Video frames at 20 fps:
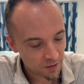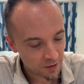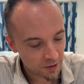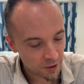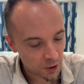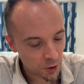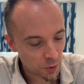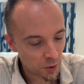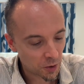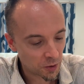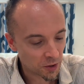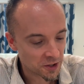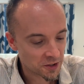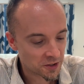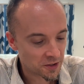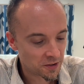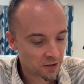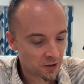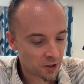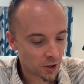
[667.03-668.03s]
The quote
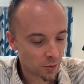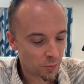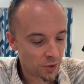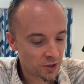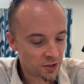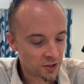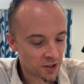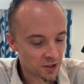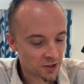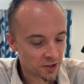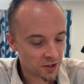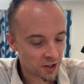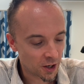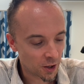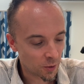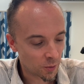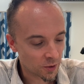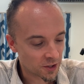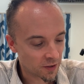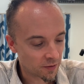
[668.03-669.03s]
is, "Their business
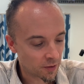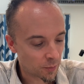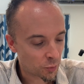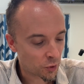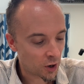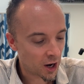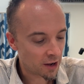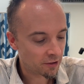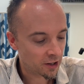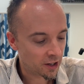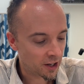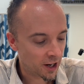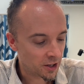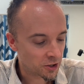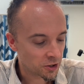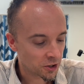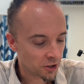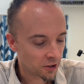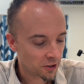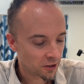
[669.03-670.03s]
there was of a private
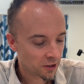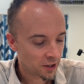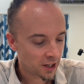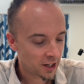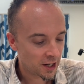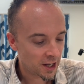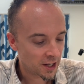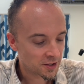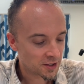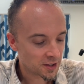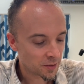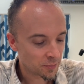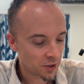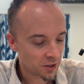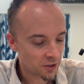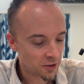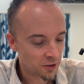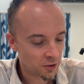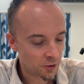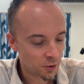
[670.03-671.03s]
nature, and had
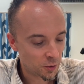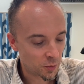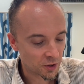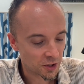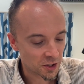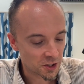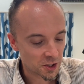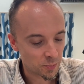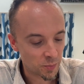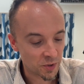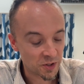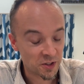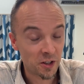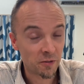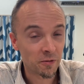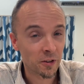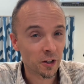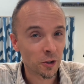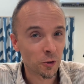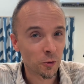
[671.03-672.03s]
something to do with the
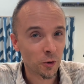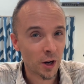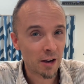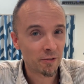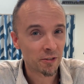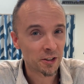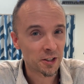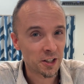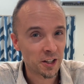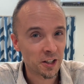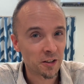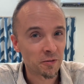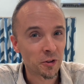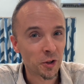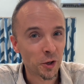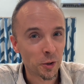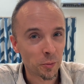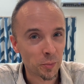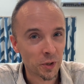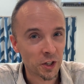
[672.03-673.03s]
specific gravity of
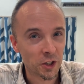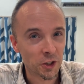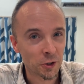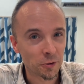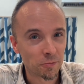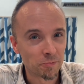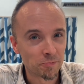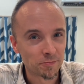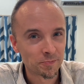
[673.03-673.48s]
their beer."